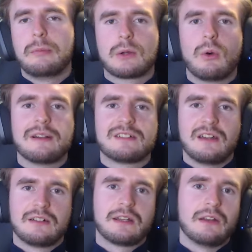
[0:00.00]
be quite
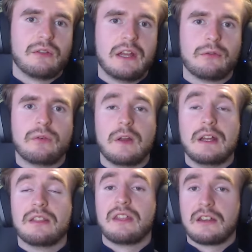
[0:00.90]
sensitive if
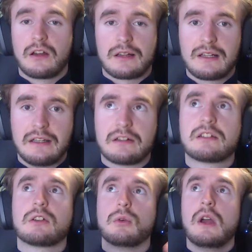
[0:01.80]
they got leaked.
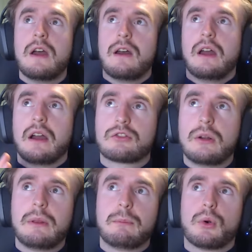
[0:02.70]
So
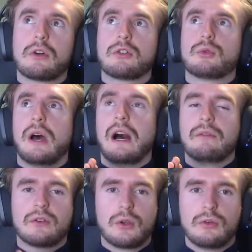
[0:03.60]
extremely important to have
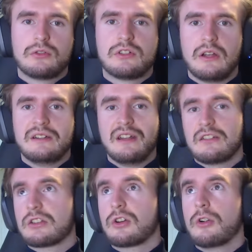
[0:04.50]
good data
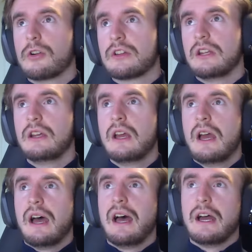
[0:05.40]
security
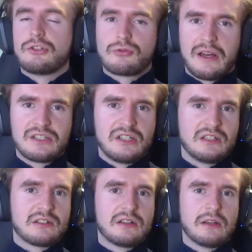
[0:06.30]

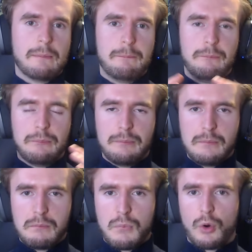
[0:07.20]
strategies. The
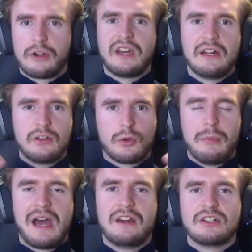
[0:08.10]
more data you
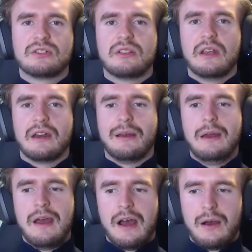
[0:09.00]
manage, the
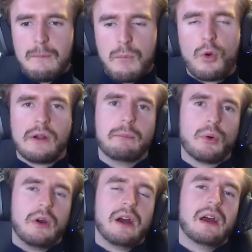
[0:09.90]
more
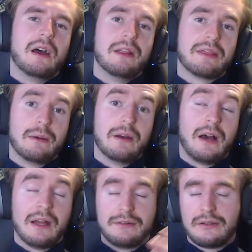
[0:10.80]
important
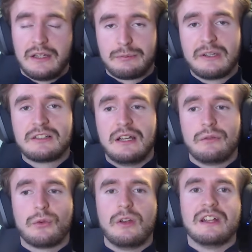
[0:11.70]
and especially
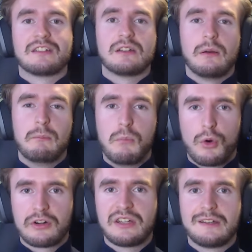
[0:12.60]
if it's
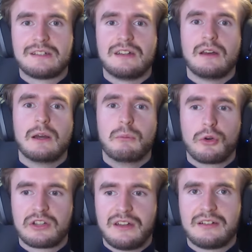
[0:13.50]
more
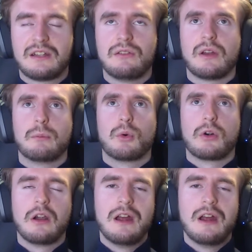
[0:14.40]
sensitive and more